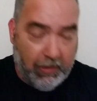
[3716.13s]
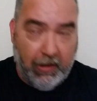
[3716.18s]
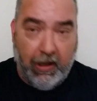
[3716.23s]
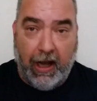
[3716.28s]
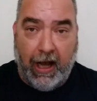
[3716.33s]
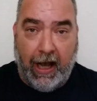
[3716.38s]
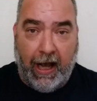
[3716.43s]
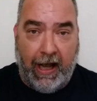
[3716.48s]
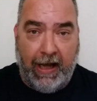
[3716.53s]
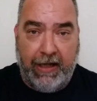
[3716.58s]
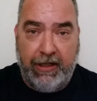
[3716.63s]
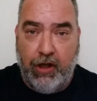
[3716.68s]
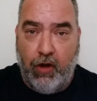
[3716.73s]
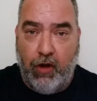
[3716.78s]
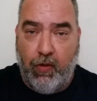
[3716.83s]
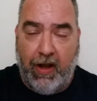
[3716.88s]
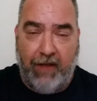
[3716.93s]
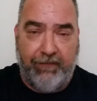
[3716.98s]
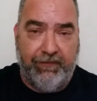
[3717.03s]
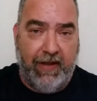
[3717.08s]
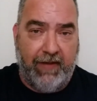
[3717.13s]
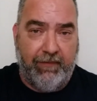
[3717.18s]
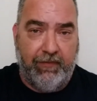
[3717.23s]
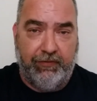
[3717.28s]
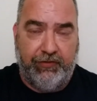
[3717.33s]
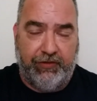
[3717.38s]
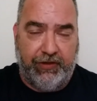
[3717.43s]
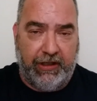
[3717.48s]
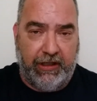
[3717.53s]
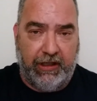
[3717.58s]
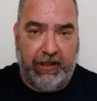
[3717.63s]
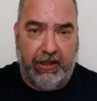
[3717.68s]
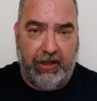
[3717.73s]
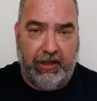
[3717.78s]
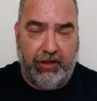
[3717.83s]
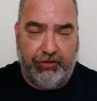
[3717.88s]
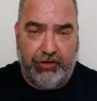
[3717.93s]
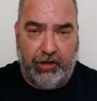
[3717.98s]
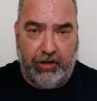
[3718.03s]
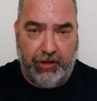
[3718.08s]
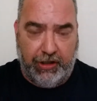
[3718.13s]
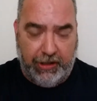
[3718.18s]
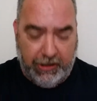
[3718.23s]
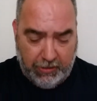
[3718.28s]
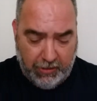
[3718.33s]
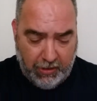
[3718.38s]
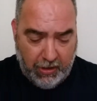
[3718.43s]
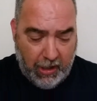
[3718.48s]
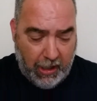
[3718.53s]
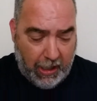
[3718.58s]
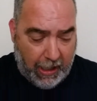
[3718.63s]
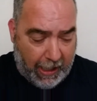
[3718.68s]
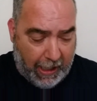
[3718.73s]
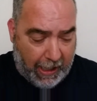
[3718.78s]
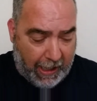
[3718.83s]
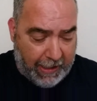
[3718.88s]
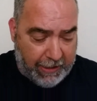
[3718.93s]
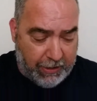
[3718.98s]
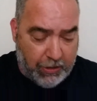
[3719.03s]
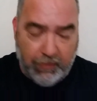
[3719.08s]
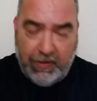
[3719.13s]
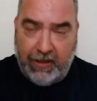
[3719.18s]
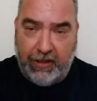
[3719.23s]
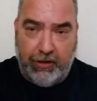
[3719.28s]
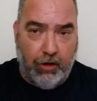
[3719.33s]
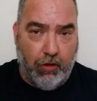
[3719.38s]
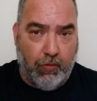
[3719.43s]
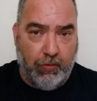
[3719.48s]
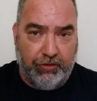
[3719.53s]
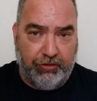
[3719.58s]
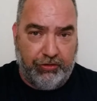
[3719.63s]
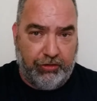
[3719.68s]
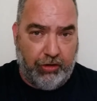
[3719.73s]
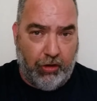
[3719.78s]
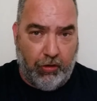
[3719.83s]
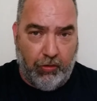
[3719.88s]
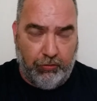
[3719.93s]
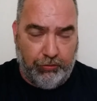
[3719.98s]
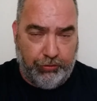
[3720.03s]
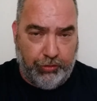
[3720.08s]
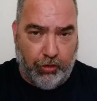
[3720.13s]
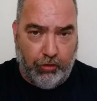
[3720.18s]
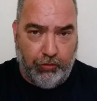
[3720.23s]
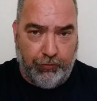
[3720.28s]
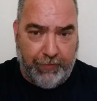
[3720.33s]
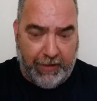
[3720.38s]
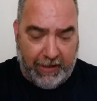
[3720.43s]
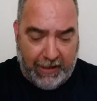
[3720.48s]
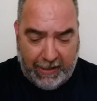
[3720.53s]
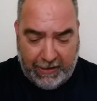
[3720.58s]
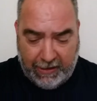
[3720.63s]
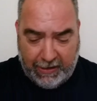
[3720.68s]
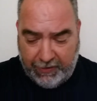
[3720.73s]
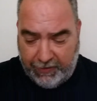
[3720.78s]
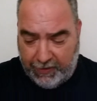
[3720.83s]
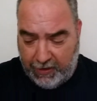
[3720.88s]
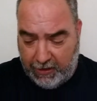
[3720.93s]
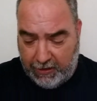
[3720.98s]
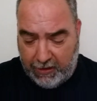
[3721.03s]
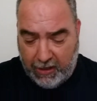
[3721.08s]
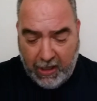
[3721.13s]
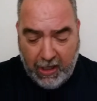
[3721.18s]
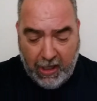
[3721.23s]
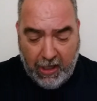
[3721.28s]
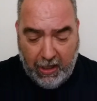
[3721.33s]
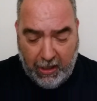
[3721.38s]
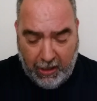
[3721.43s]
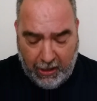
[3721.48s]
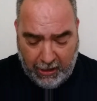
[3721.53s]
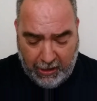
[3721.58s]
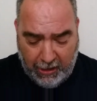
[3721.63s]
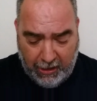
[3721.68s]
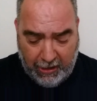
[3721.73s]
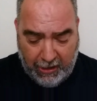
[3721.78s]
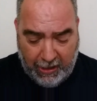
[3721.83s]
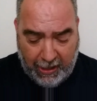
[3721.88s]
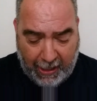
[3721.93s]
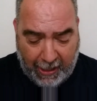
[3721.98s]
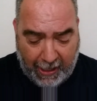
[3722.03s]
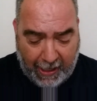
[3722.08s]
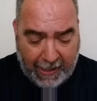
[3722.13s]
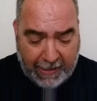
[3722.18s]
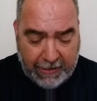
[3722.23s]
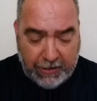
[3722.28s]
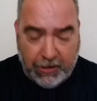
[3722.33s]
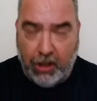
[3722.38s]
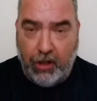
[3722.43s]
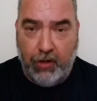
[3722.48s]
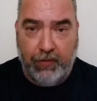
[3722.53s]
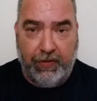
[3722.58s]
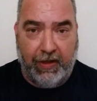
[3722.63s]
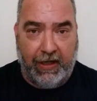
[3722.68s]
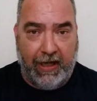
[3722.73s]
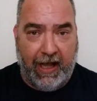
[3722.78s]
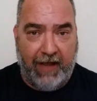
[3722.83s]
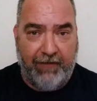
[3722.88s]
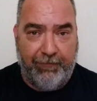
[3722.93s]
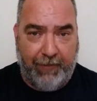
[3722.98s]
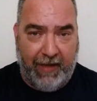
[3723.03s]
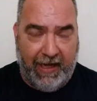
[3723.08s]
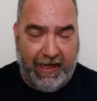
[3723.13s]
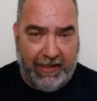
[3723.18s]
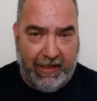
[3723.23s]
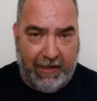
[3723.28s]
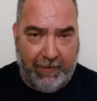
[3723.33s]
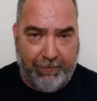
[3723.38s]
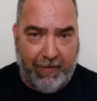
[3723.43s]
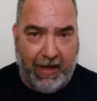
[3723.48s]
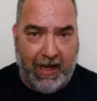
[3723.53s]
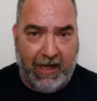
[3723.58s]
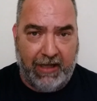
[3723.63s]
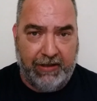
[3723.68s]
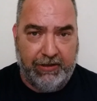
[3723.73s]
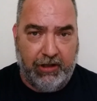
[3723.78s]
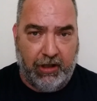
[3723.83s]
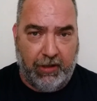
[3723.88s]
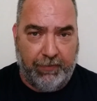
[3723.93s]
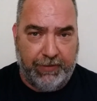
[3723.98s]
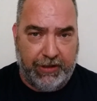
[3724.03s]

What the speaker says: I know I've never seen an attorney. I know that no one's told me anything. I know that I've paid a bond company